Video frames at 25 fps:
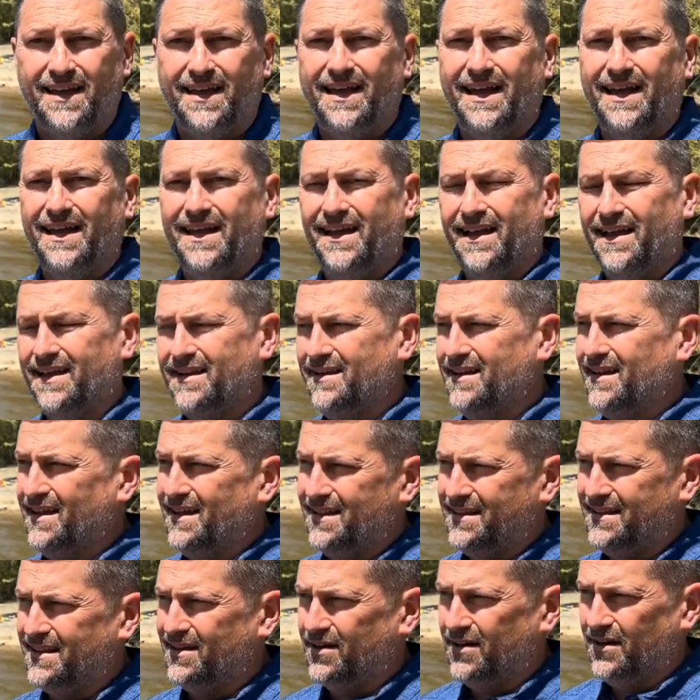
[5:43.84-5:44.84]
and
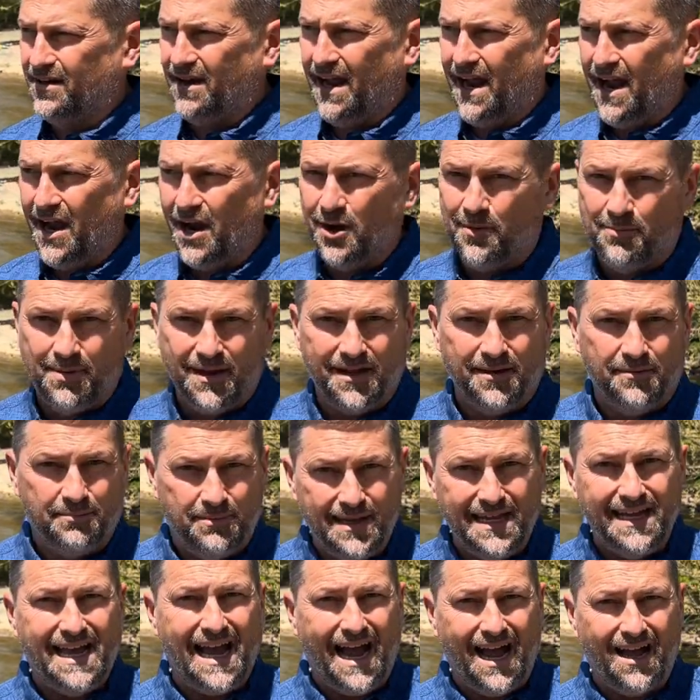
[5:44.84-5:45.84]
there are
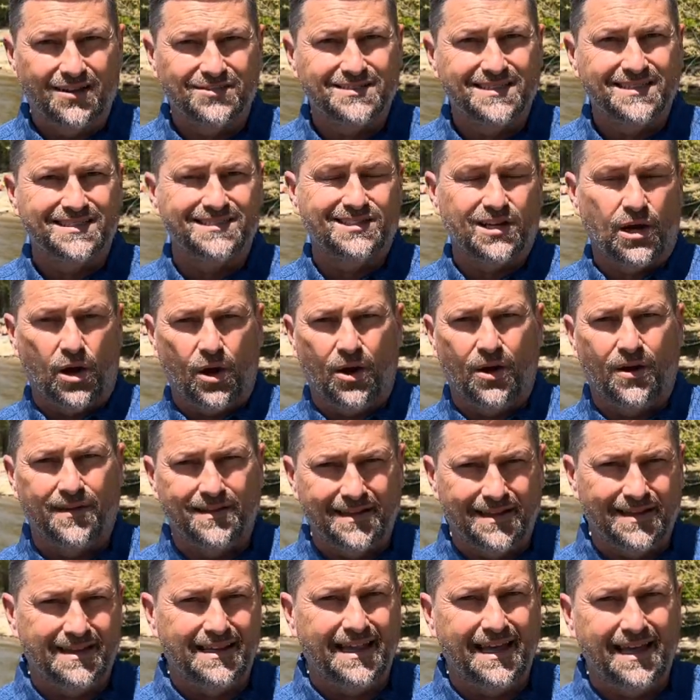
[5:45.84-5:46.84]
Airbnb houses on
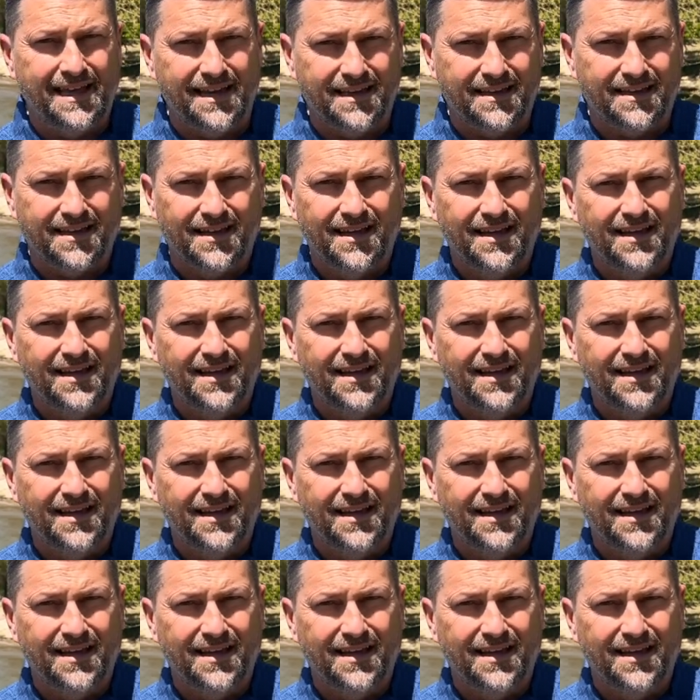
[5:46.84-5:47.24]
the lake